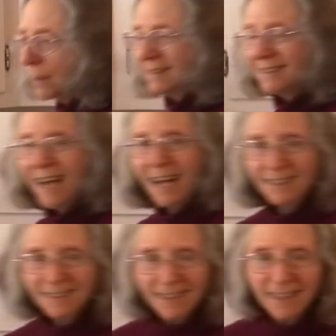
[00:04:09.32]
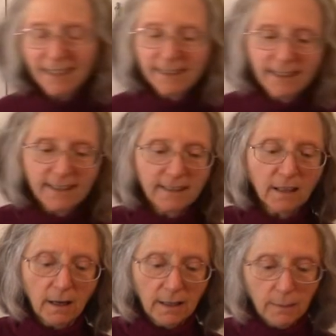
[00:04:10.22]
but not teeny
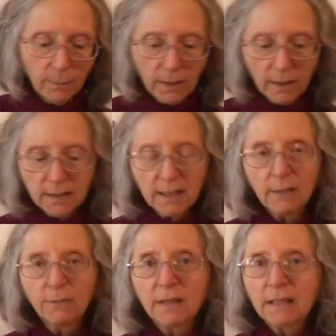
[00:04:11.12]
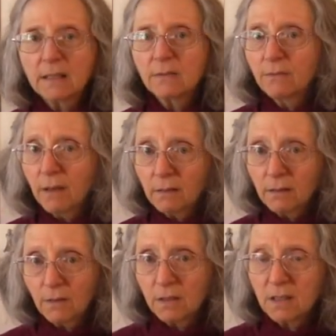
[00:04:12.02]
tiny, because if it is
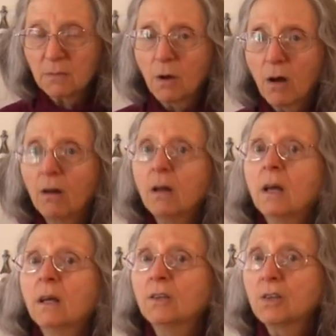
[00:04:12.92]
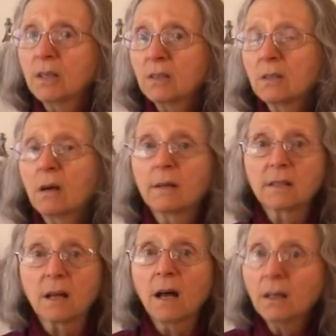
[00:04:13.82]
very small, chances are
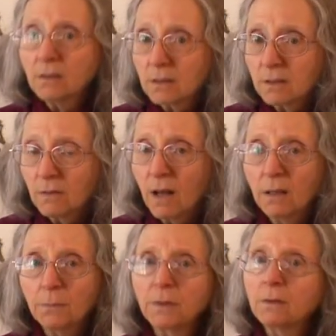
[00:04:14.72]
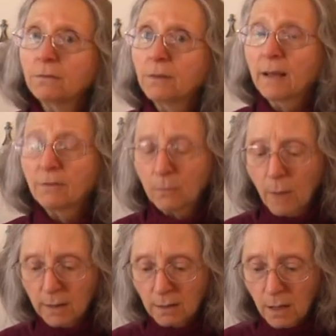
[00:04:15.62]
it's underdeveloped and the flavor
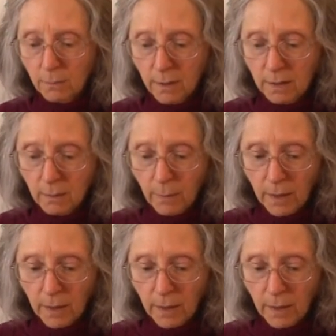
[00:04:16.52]
might not be the